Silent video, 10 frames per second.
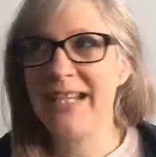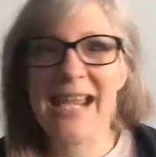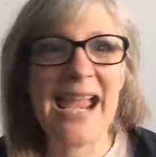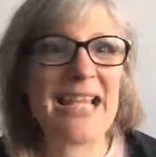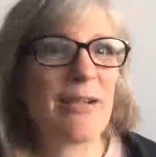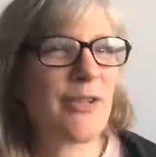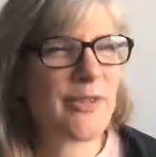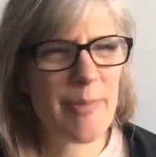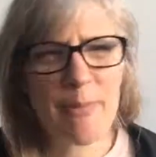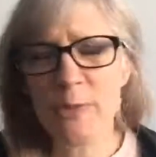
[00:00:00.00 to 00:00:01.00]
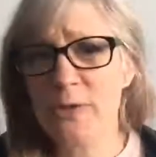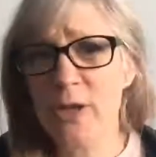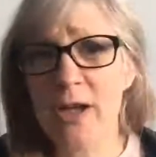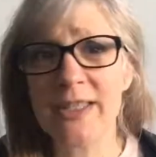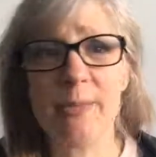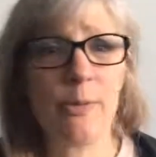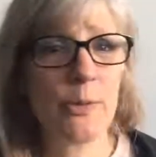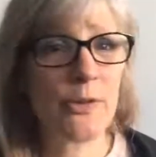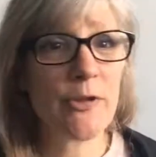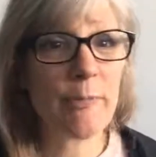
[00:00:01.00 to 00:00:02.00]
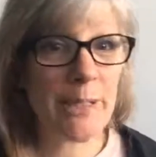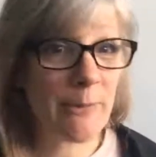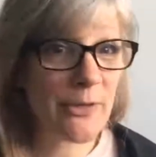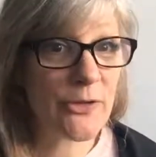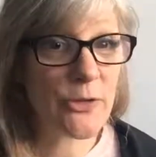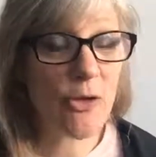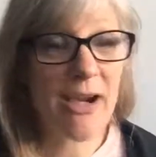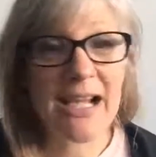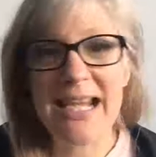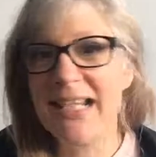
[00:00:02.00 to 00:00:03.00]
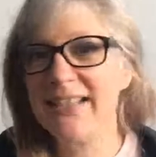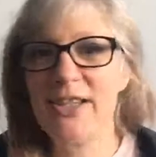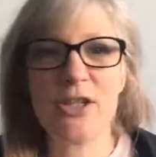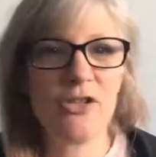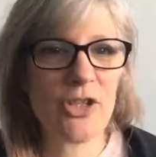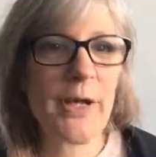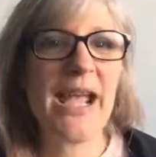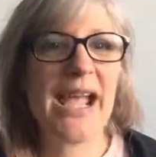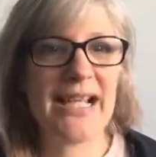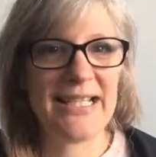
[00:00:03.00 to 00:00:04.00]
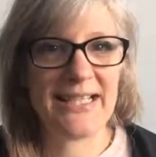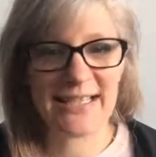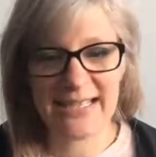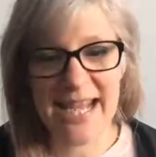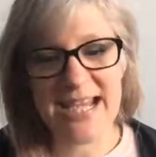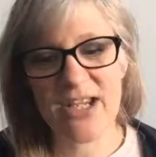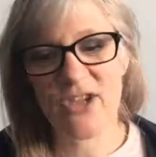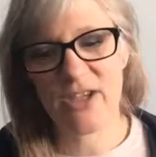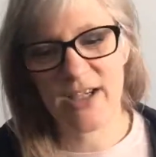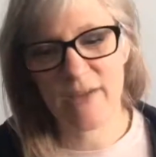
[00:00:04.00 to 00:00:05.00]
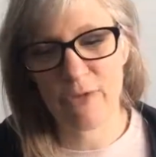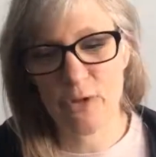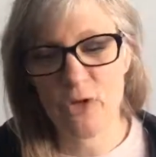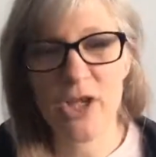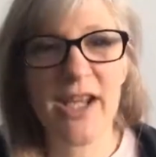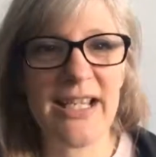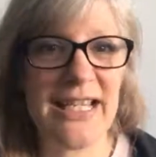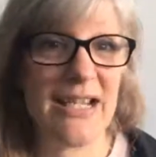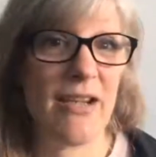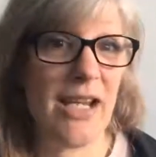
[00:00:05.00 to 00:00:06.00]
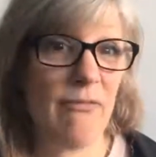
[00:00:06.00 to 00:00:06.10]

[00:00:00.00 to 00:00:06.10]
getting lots of people started, but also if people are struggling, so you can do it at any stage of your journey.